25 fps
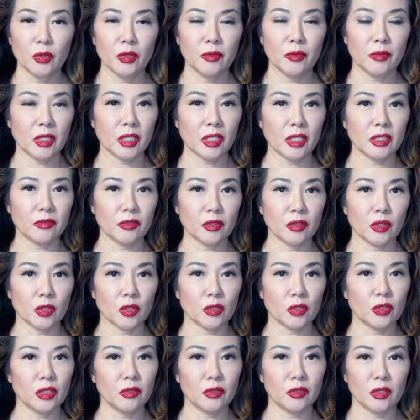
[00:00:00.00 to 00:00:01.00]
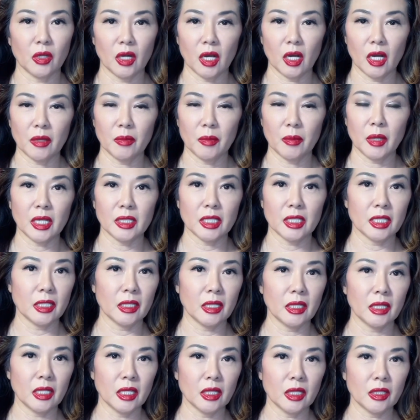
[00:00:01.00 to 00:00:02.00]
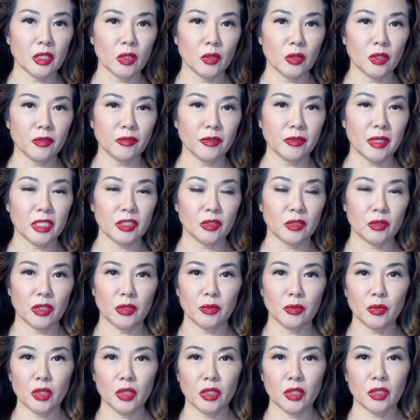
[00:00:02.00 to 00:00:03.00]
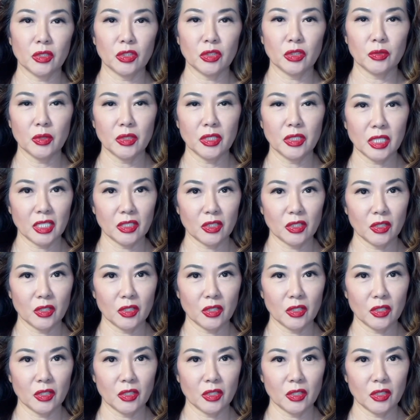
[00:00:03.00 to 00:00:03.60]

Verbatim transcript: revealing photos of her hot body, though her face was blurred to protect